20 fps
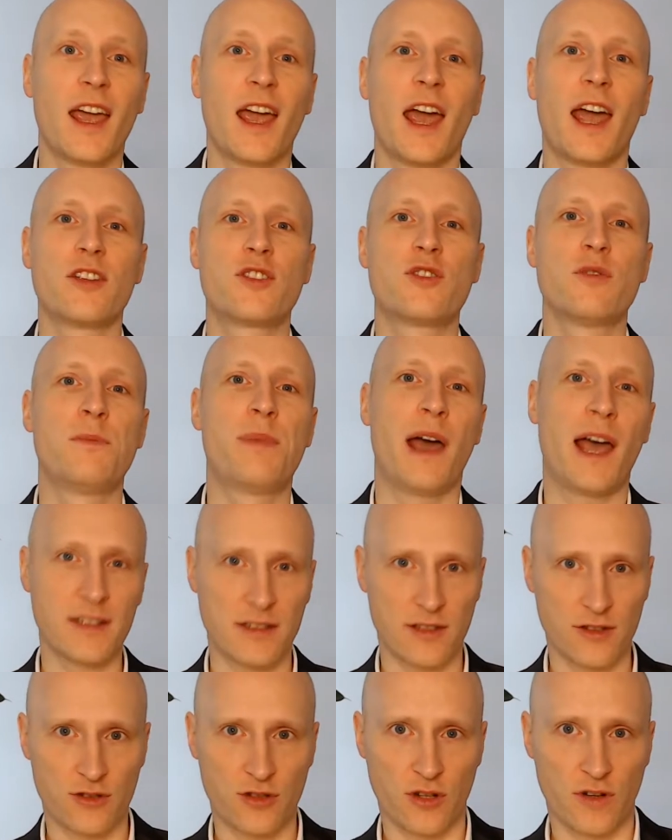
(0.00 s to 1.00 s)
And to pass
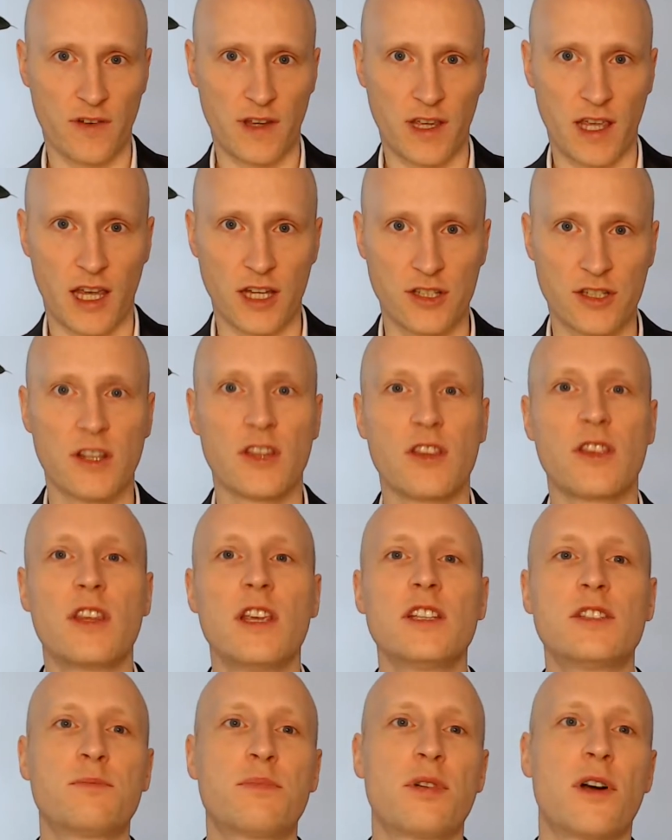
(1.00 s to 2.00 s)
the certification,
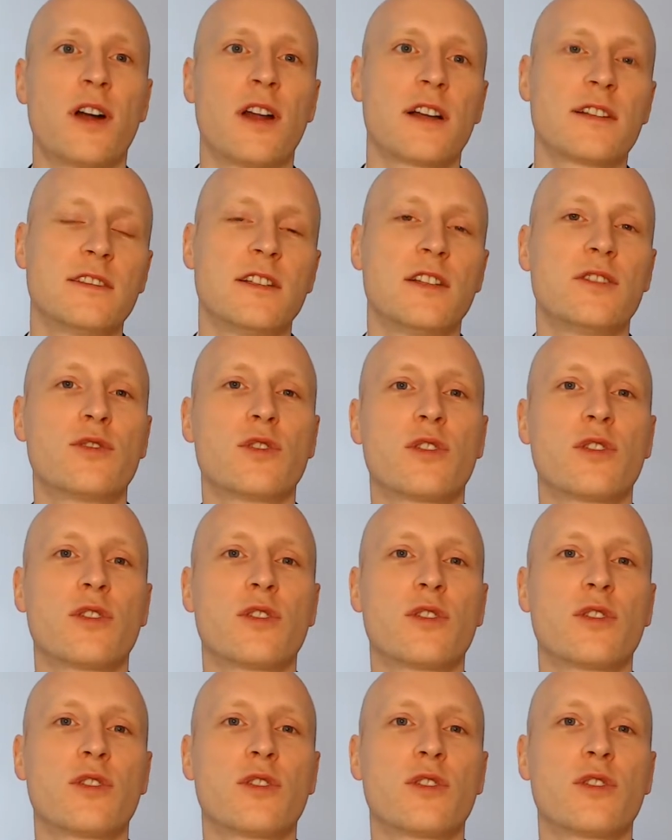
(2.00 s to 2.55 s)
these products need to